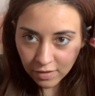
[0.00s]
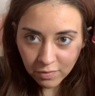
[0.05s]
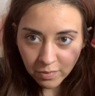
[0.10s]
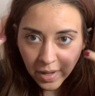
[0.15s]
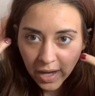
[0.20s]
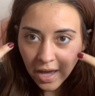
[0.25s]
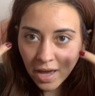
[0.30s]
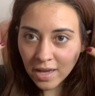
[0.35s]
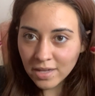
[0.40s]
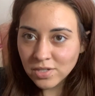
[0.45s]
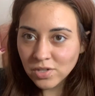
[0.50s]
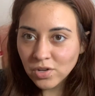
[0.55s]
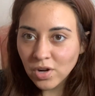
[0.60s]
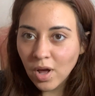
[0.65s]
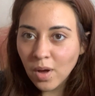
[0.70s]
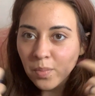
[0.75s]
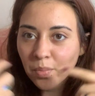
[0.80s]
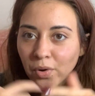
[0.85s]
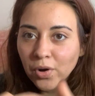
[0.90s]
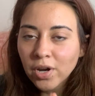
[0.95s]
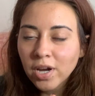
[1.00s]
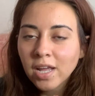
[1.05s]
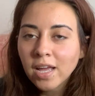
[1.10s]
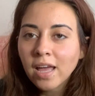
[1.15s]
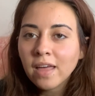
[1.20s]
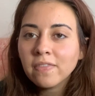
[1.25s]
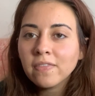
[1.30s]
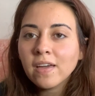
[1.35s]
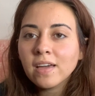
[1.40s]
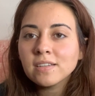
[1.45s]
my eyes are not burning
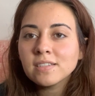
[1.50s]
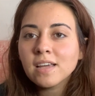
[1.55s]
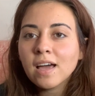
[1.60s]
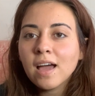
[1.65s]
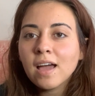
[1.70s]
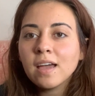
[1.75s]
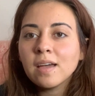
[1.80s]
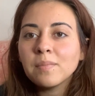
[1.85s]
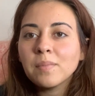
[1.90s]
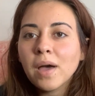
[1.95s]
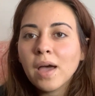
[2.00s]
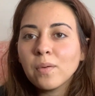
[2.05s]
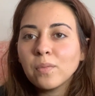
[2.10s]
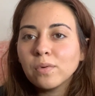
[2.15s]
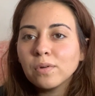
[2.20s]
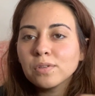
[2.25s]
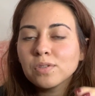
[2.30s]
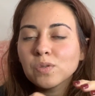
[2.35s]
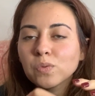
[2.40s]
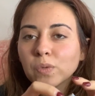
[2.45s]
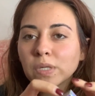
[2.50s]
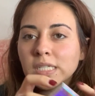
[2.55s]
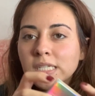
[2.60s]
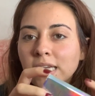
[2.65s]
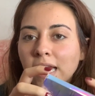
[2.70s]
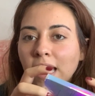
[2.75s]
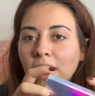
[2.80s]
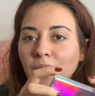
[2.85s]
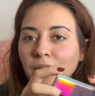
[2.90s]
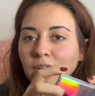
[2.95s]
at that time, I will switch
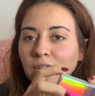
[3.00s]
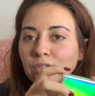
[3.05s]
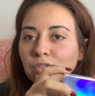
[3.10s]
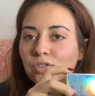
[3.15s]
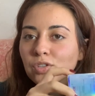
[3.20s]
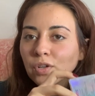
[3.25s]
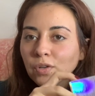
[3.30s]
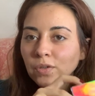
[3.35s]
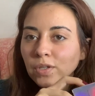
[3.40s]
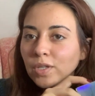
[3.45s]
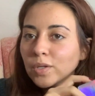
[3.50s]
out and show you